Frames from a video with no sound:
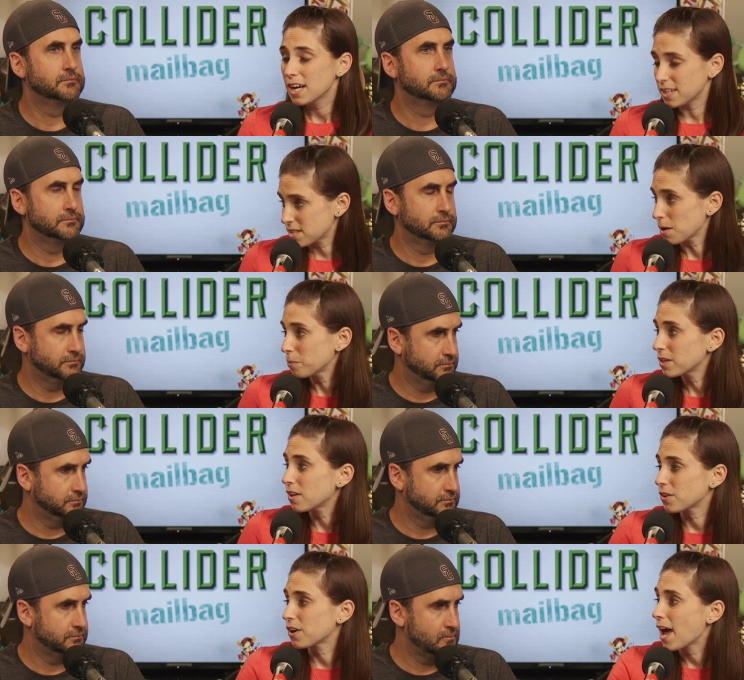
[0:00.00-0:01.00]
Speaker 1: It's something that
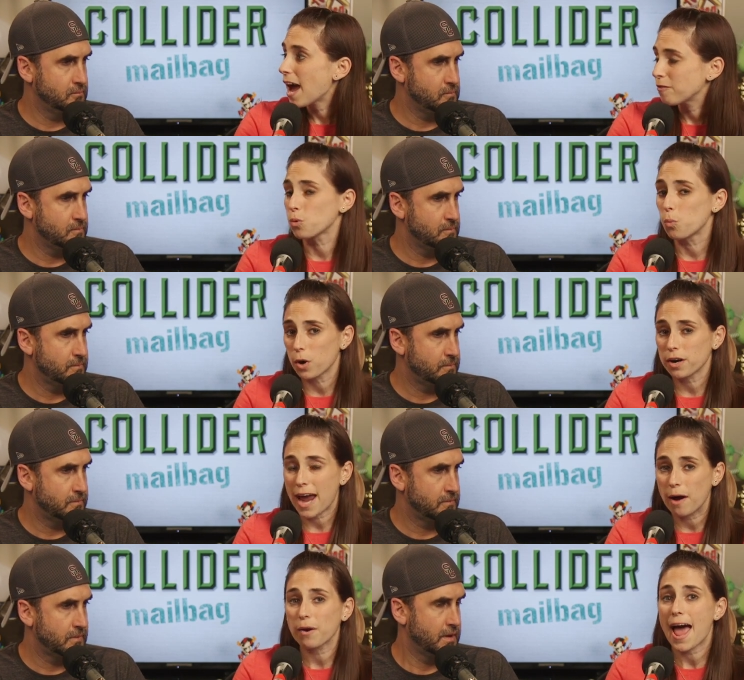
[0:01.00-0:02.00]
they're going to have to work
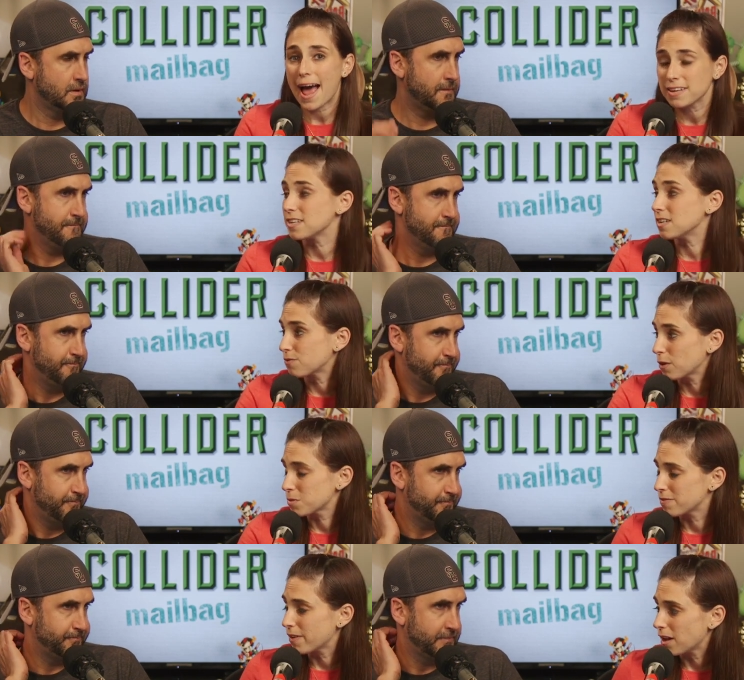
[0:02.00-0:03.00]
out as these
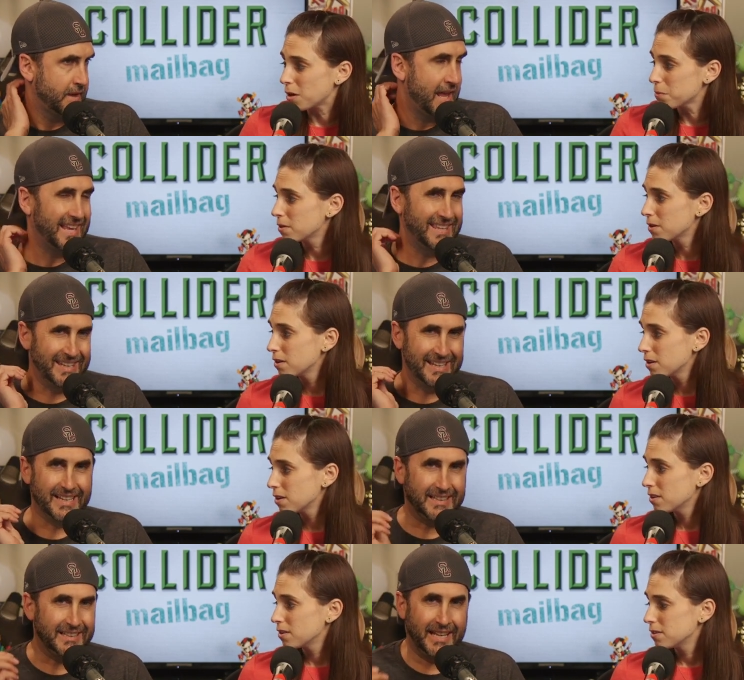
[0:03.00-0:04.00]
films develop.
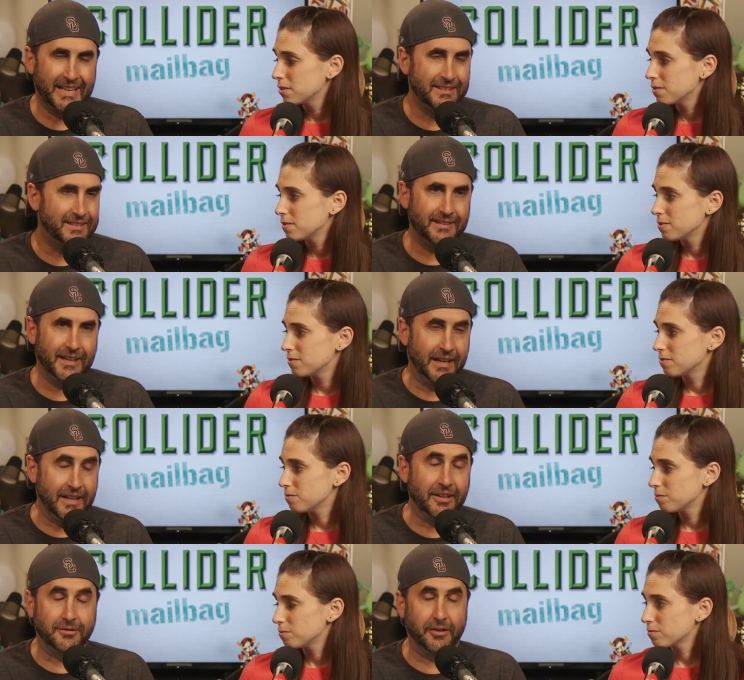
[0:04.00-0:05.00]
Speaker 2: Yeah, and it's it
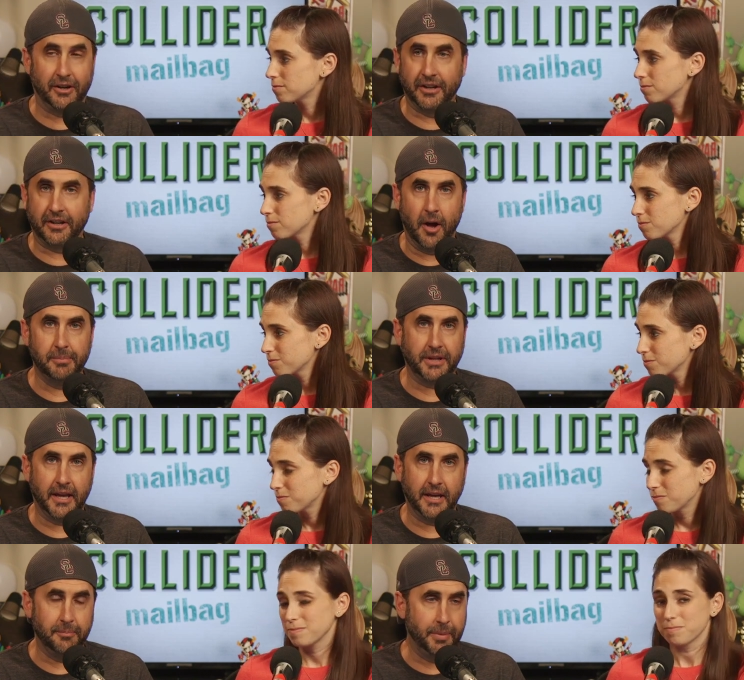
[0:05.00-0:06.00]
is very
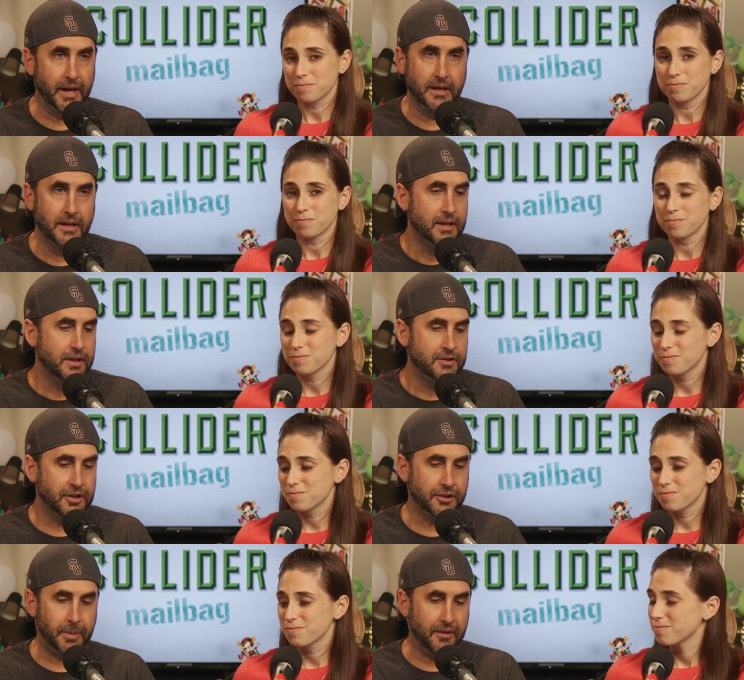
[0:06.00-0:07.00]
complicated, but
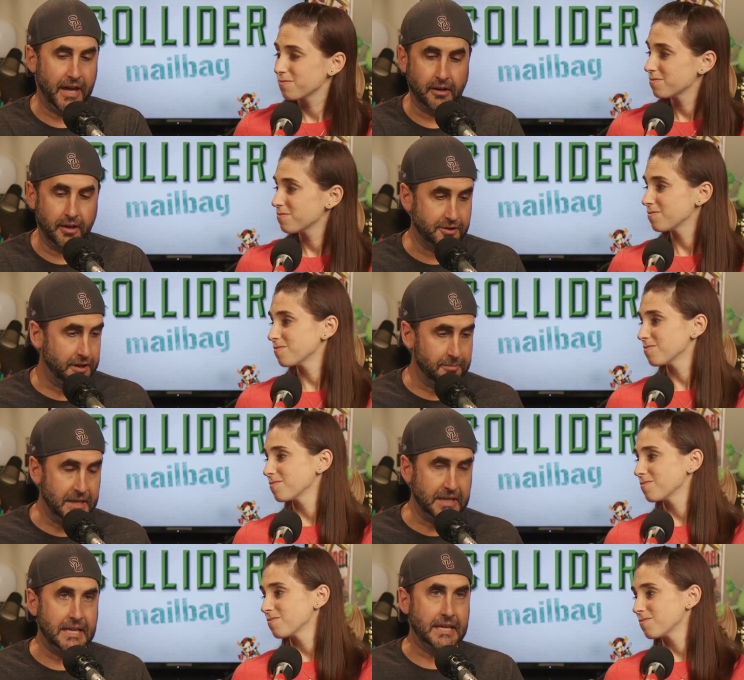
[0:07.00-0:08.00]
just by that logic and
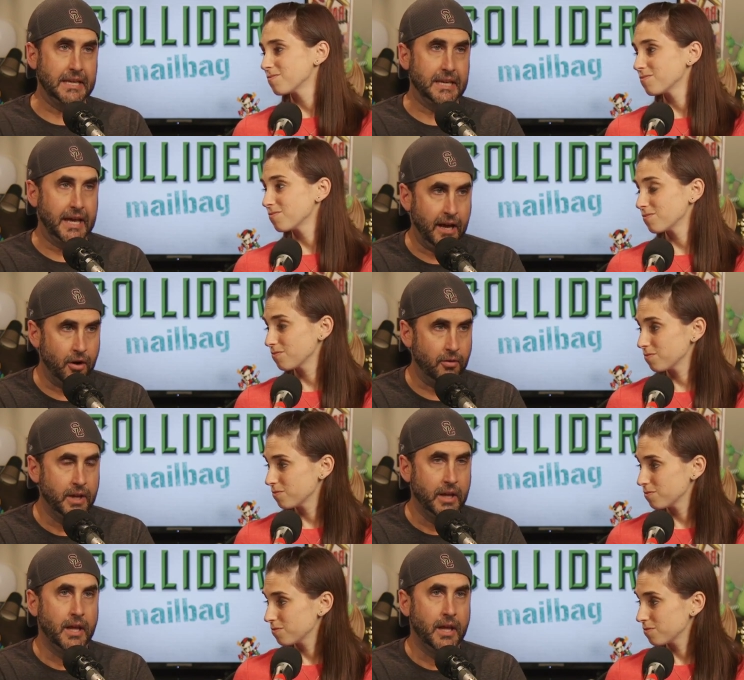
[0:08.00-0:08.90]
me geeking out,